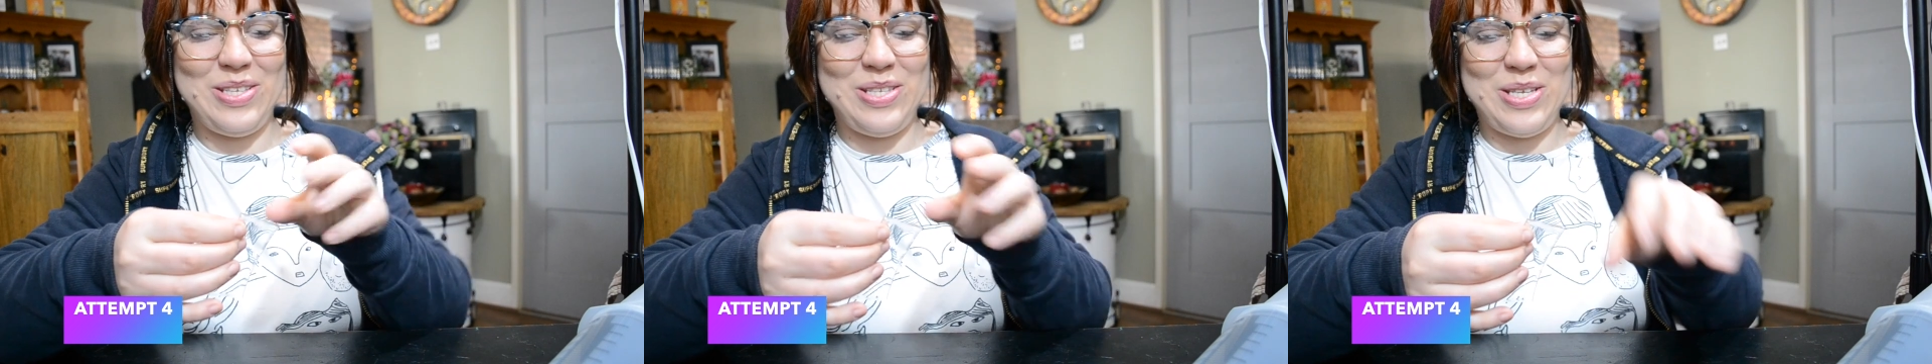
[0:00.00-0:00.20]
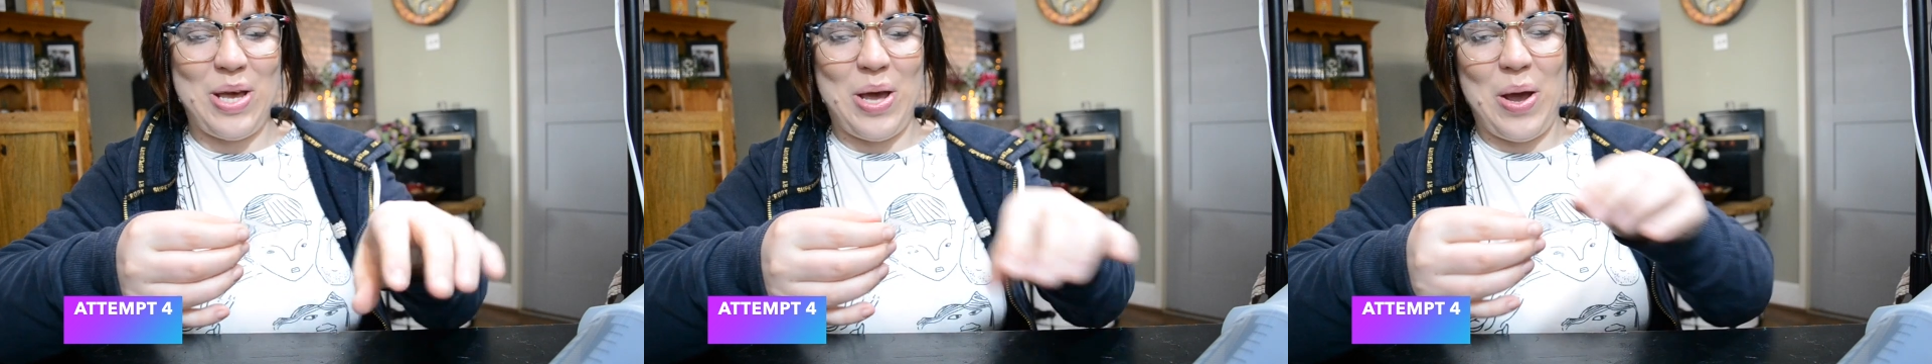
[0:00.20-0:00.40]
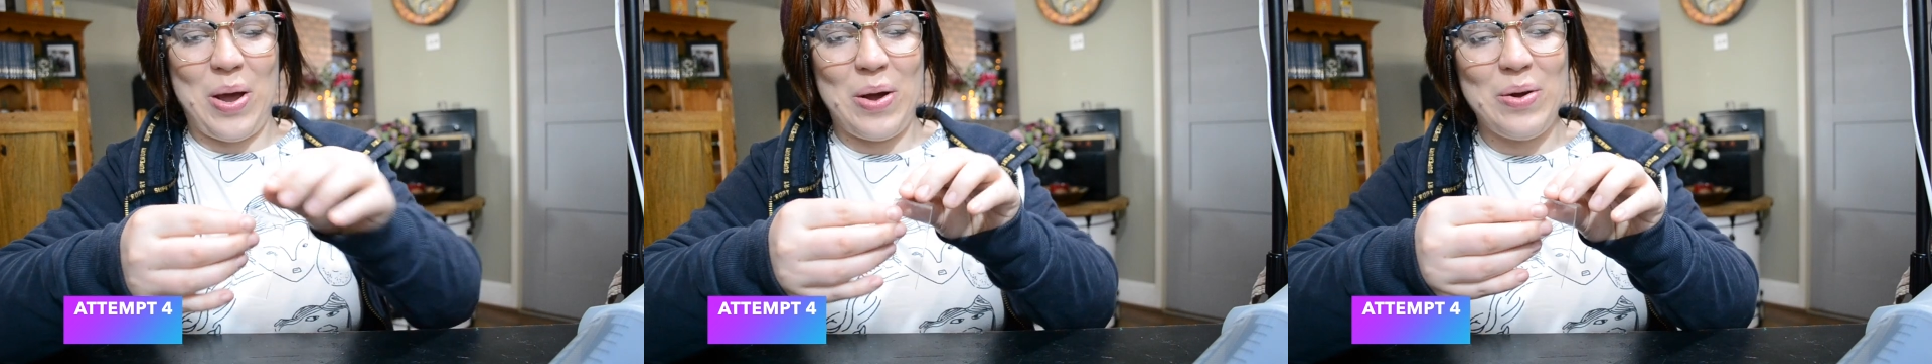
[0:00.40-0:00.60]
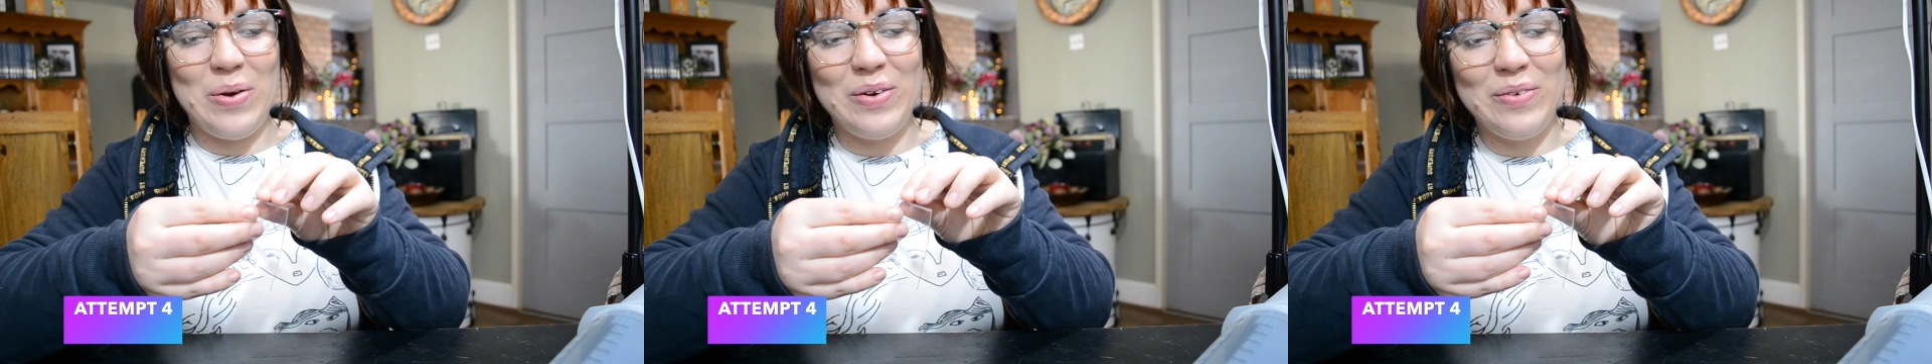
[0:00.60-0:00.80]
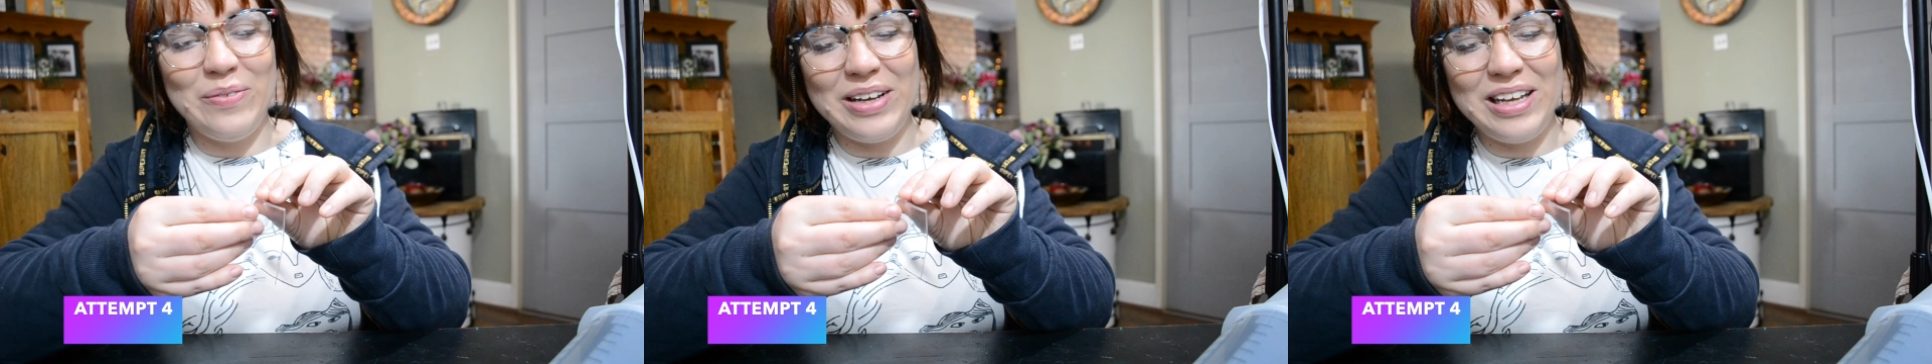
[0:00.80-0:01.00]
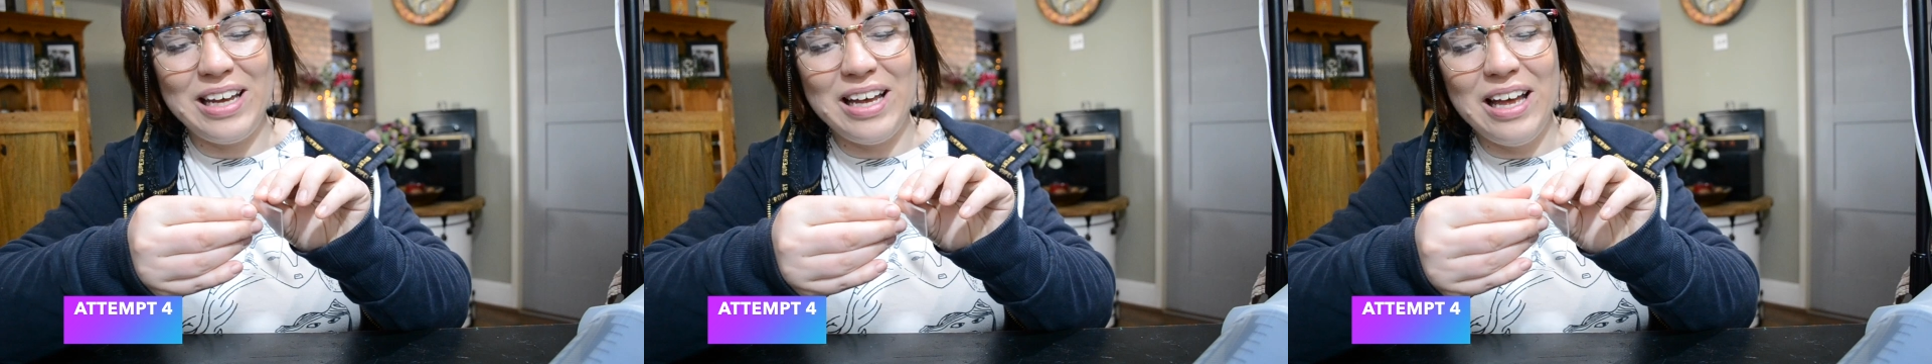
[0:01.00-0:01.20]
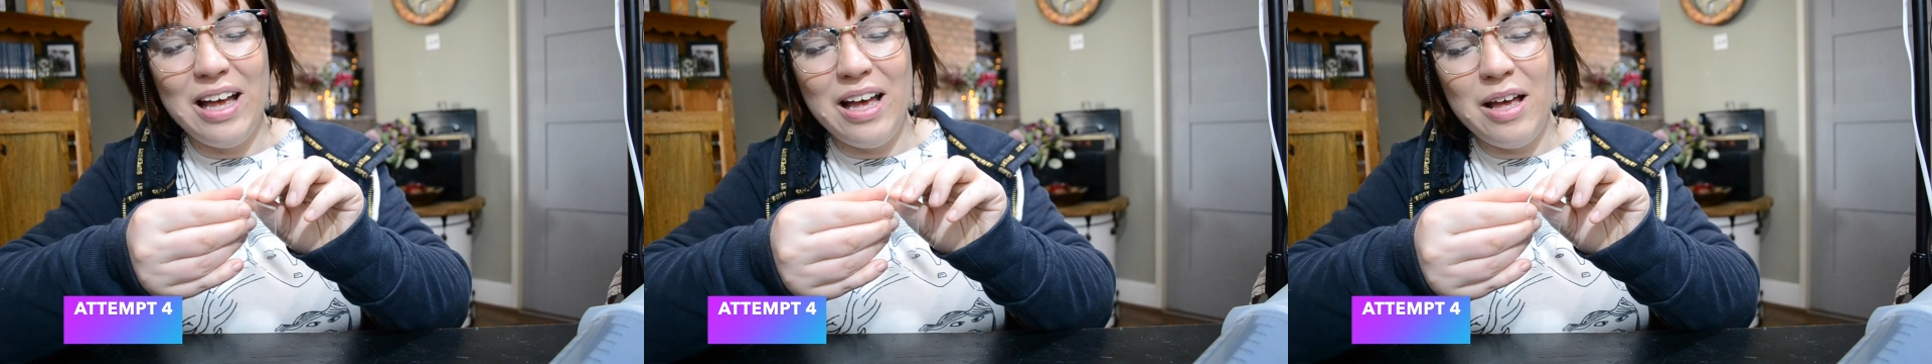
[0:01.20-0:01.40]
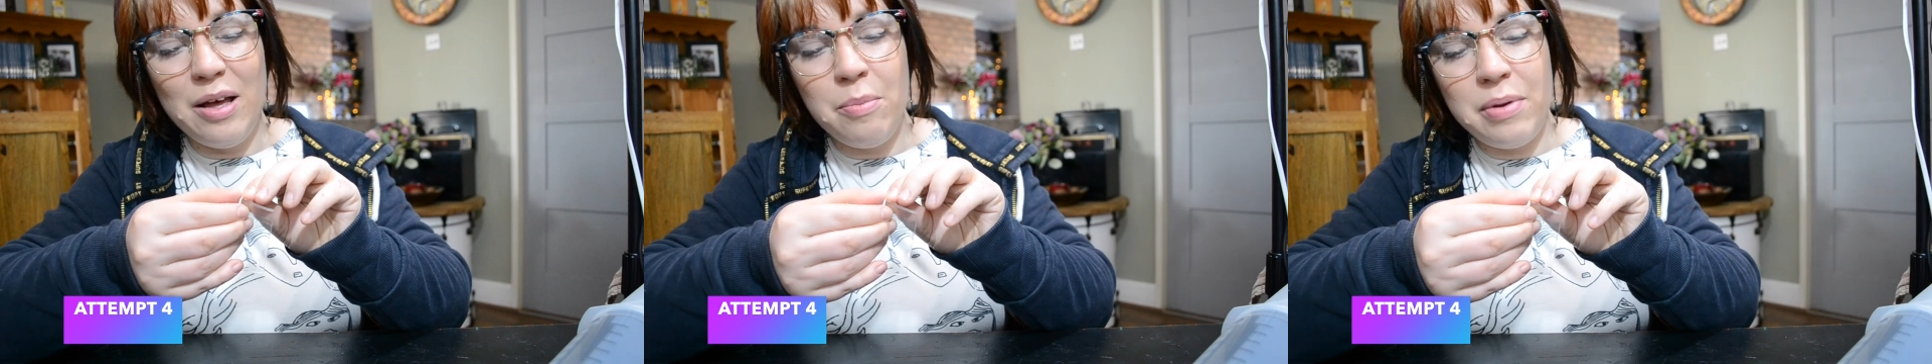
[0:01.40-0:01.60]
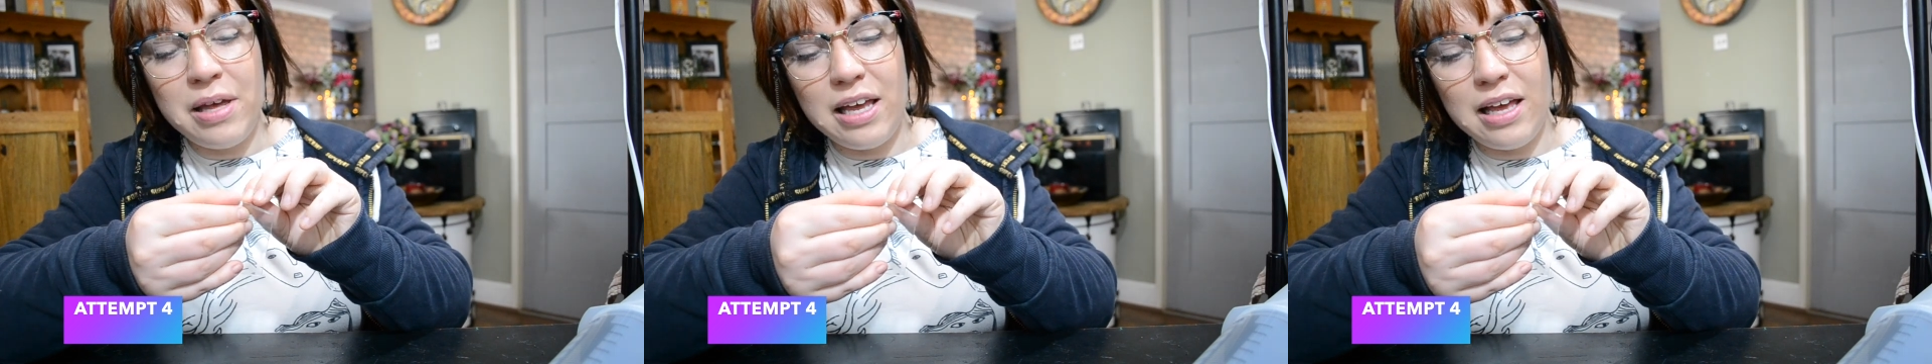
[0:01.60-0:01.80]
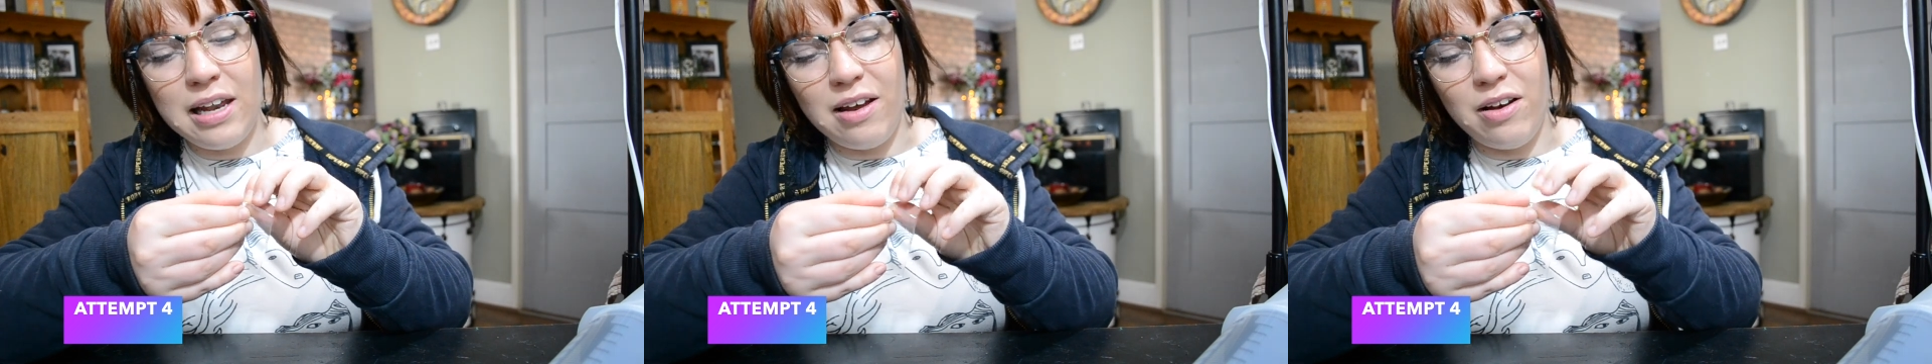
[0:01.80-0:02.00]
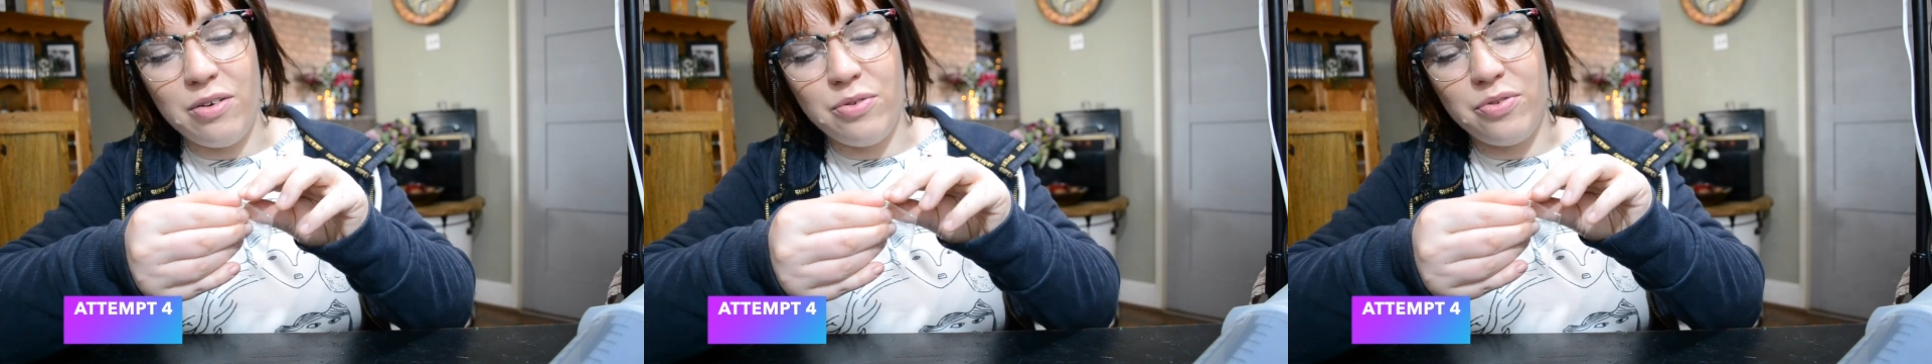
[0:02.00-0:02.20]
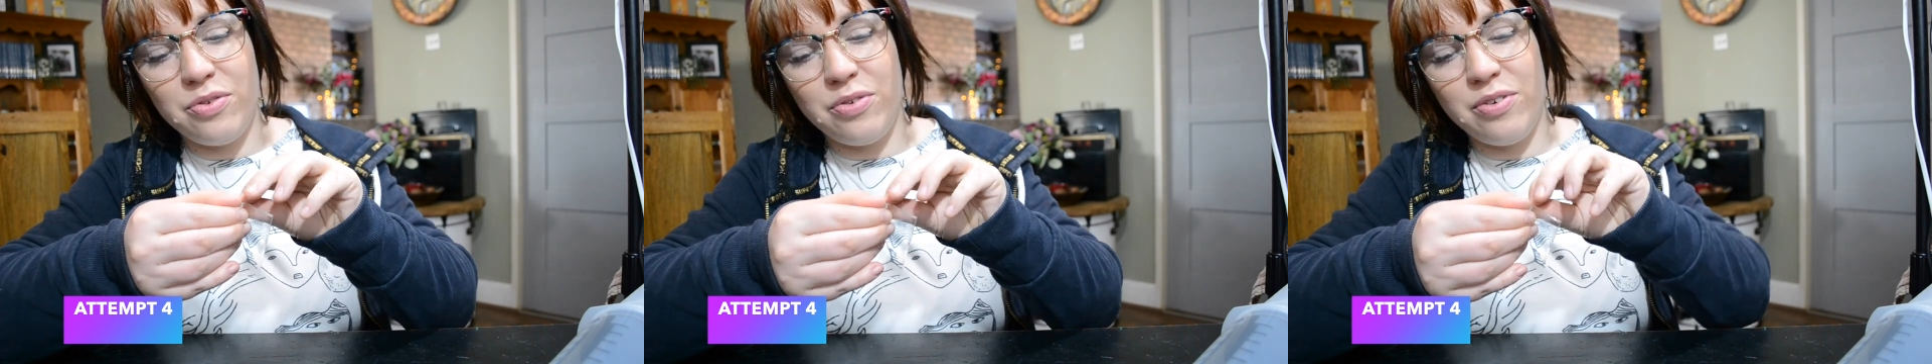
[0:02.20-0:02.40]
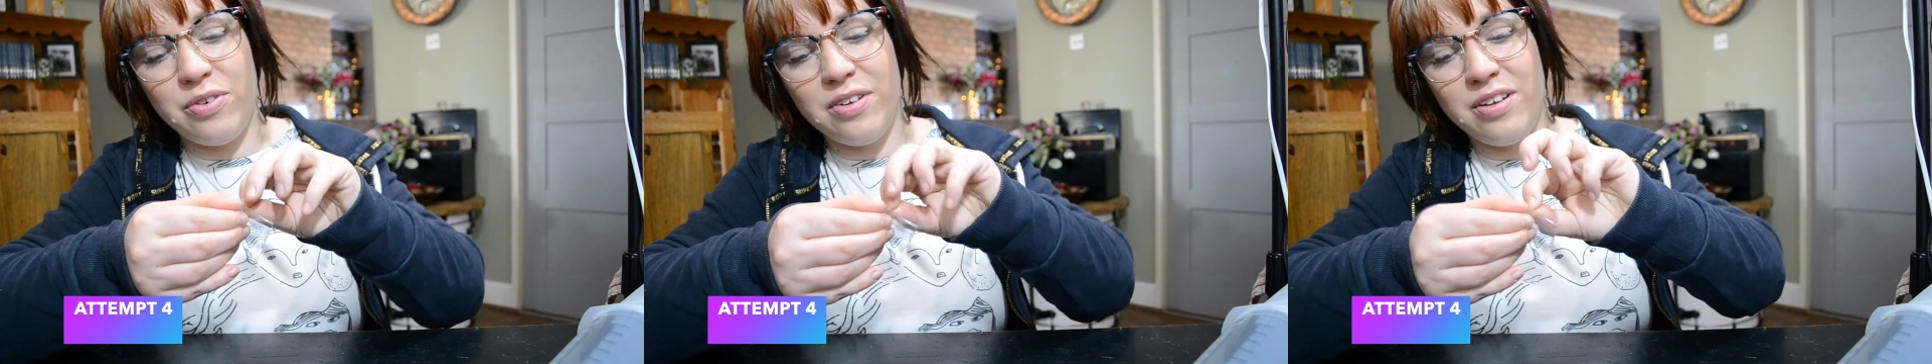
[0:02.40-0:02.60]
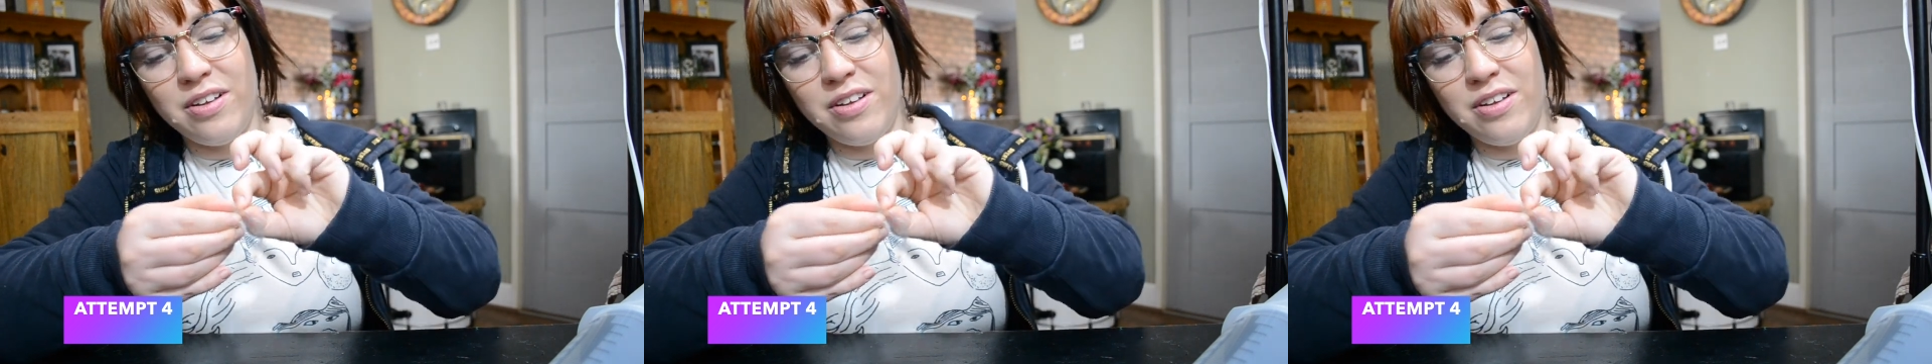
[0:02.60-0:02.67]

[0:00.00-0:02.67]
So we peel off.